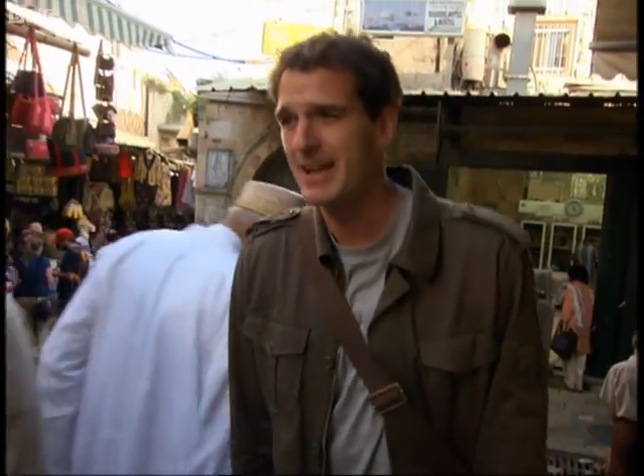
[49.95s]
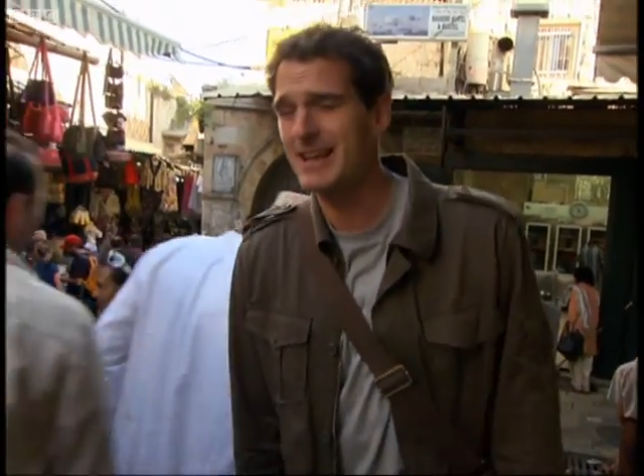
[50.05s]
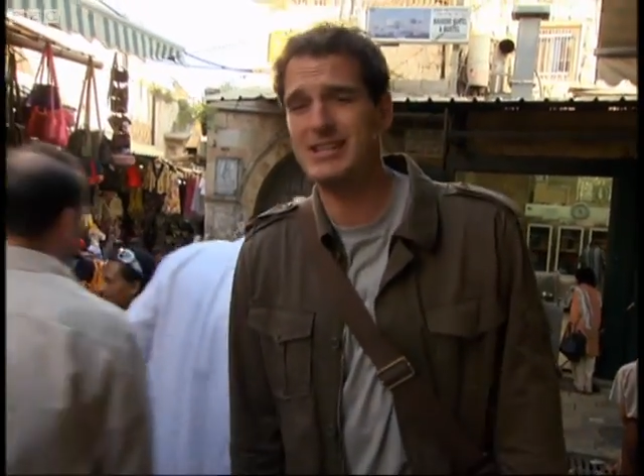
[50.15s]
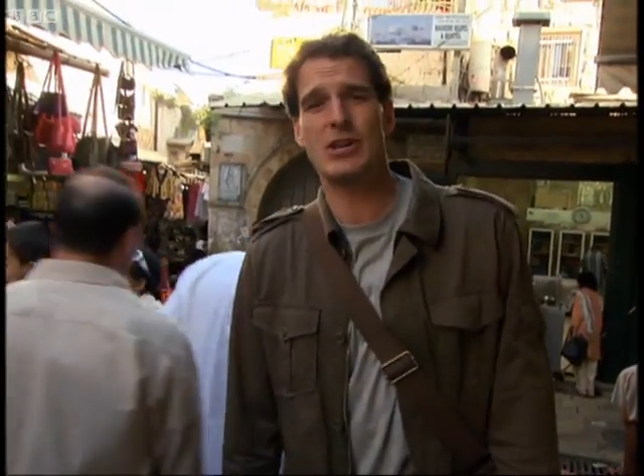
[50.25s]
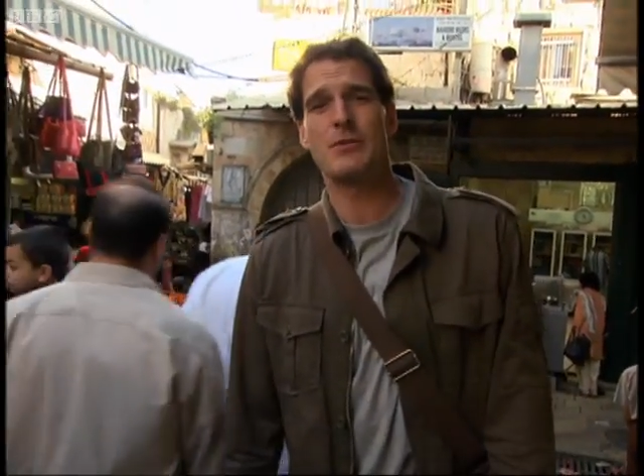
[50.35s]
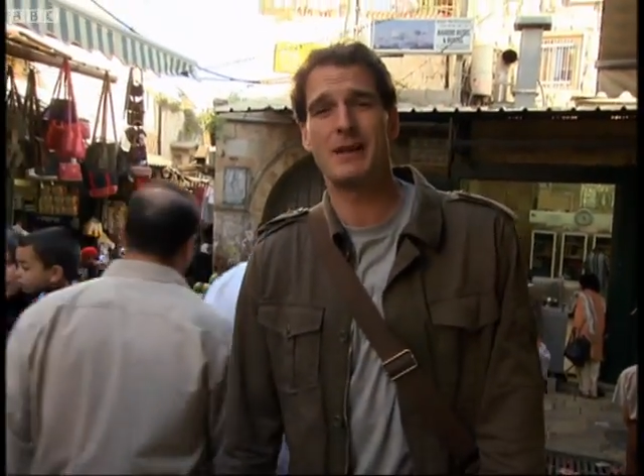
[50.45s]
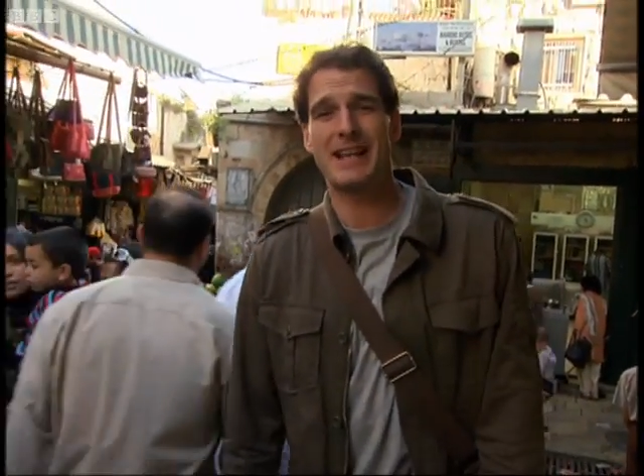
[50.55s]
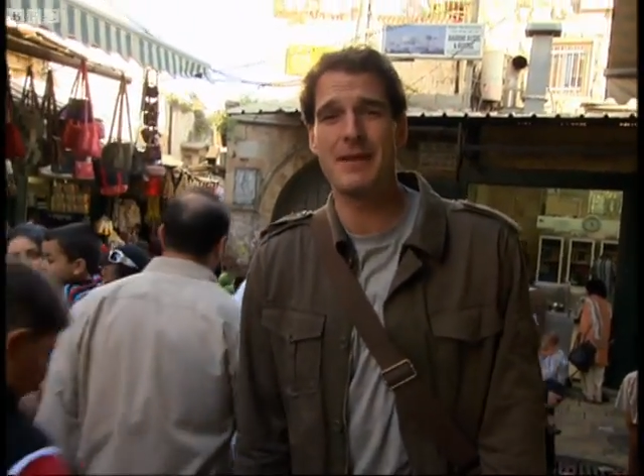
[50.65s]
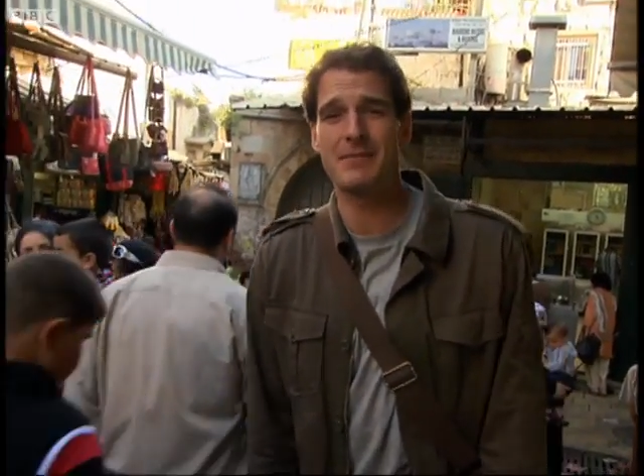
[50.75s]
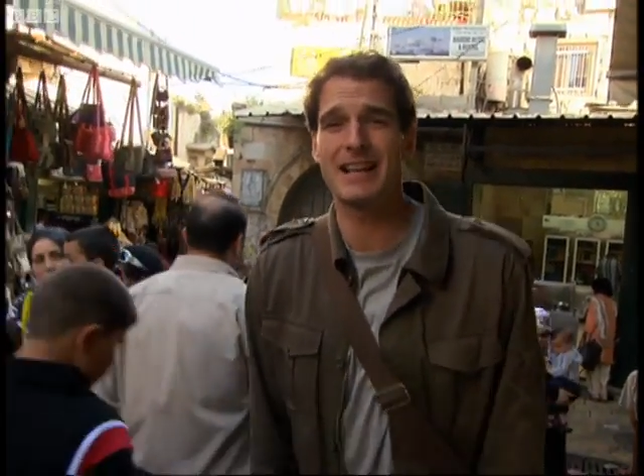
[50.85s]
It soon
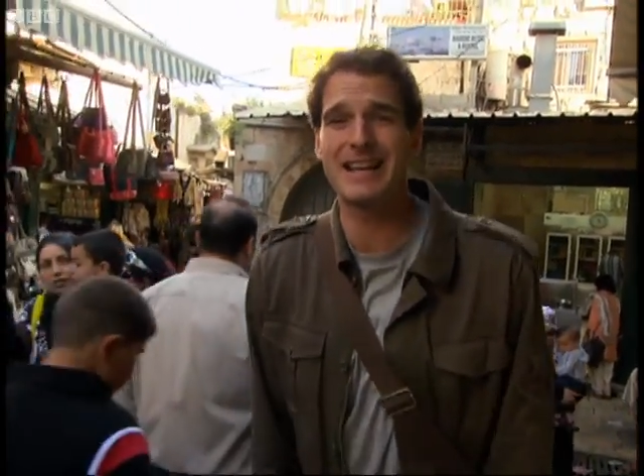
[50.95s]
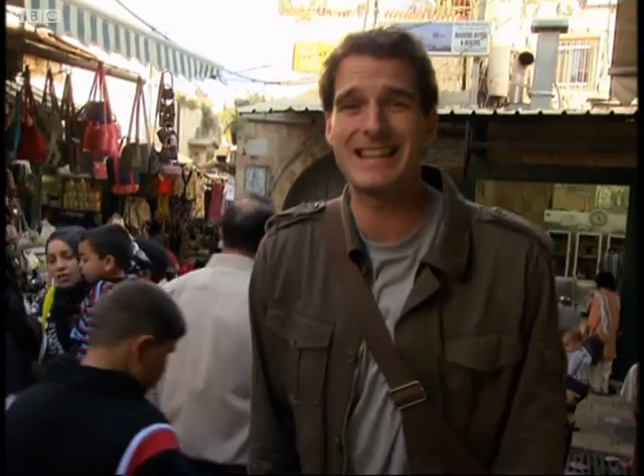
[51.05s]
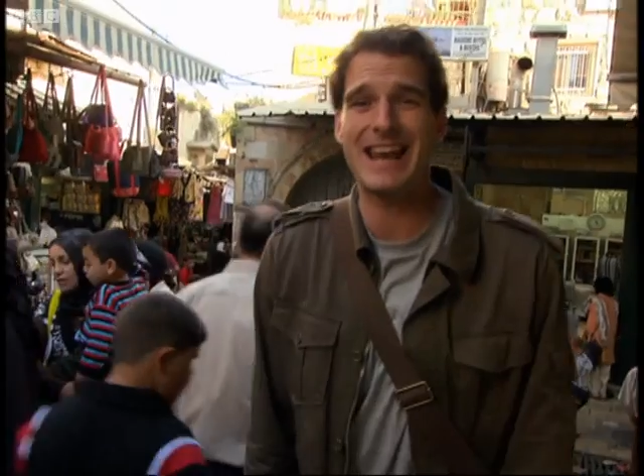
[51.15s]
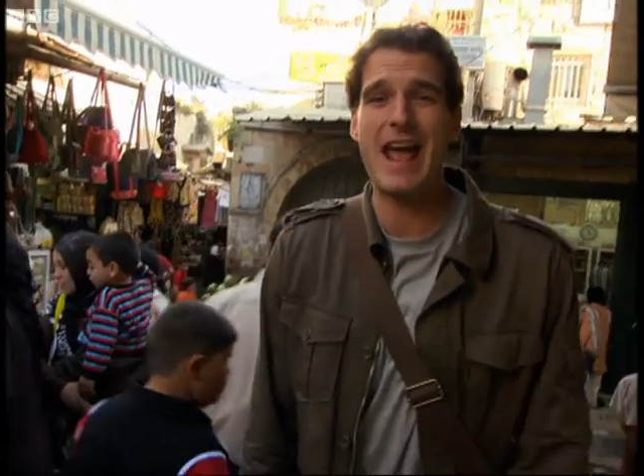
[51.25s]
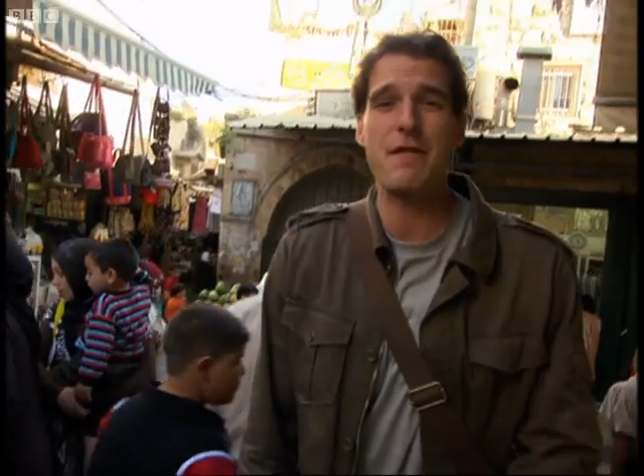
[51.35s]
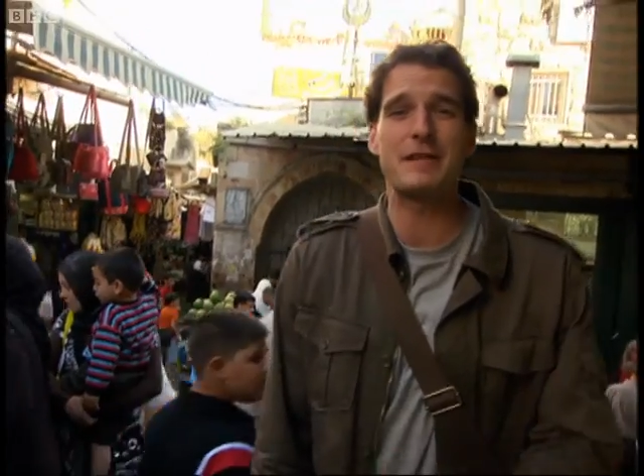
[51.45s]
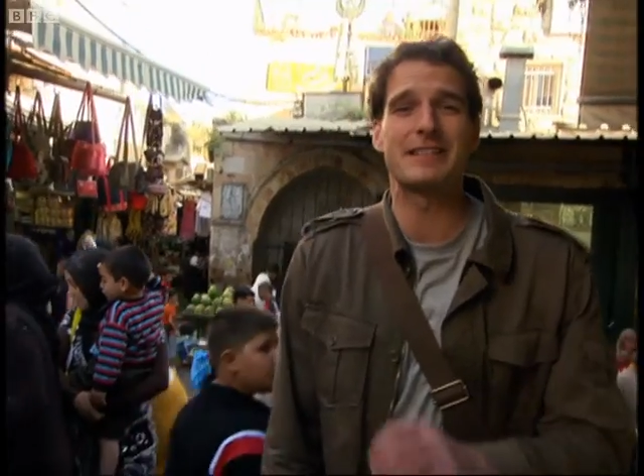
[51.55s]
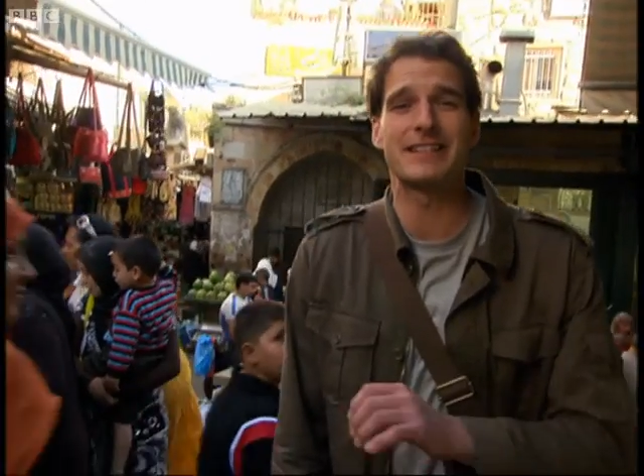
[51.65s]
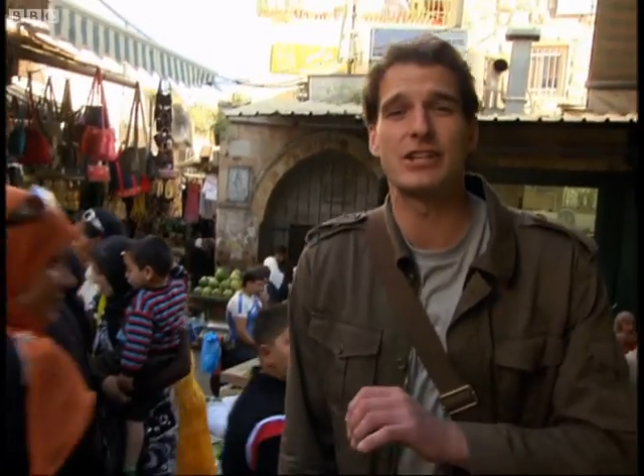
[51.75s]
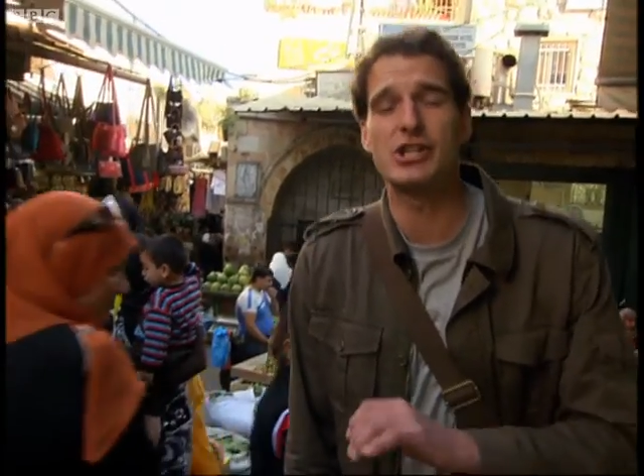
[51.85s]
became clear that
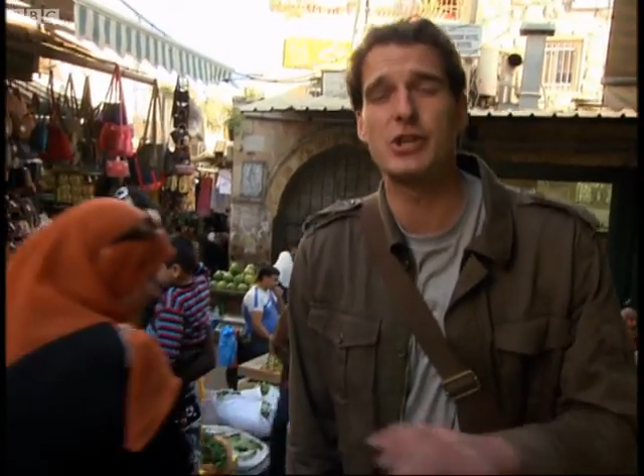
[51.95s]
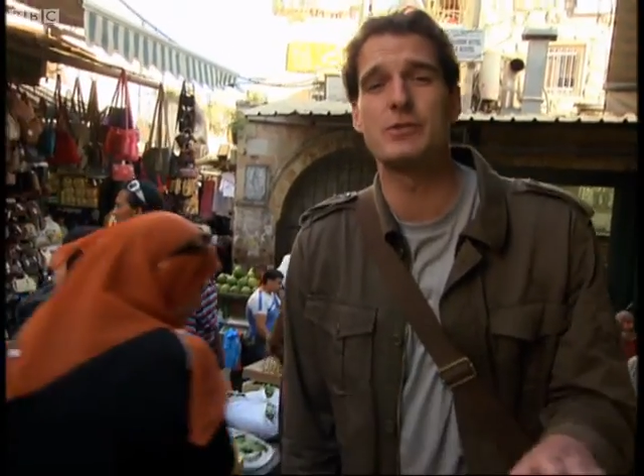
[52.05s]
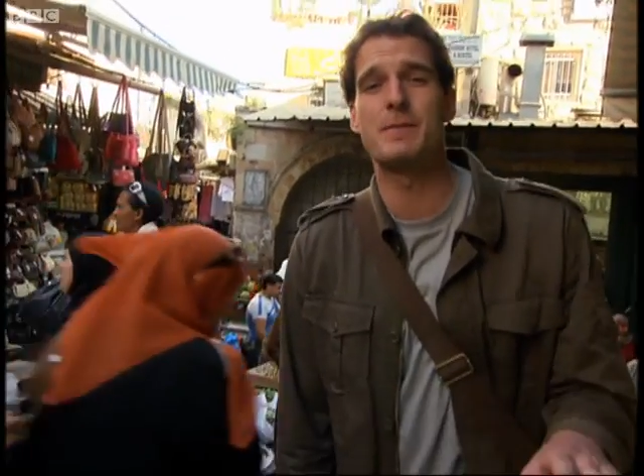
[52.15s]
everything the Jews